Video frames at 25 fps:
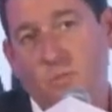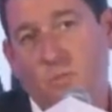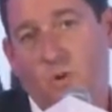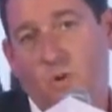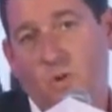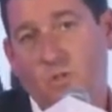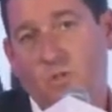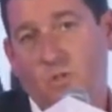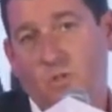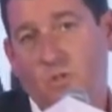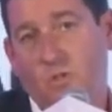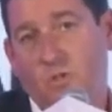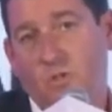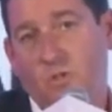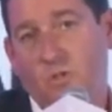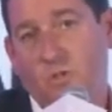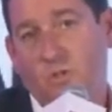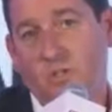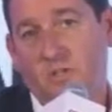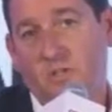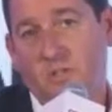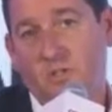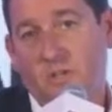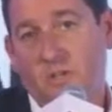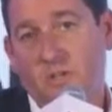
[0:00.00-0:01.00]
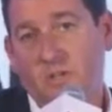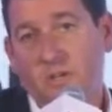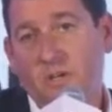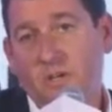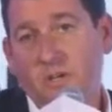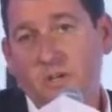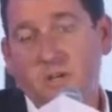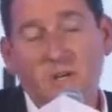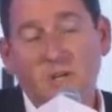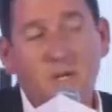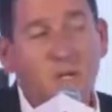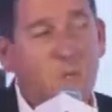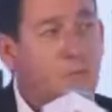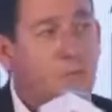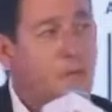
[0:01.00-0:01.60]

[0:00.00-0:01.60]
uh, to watch all their content.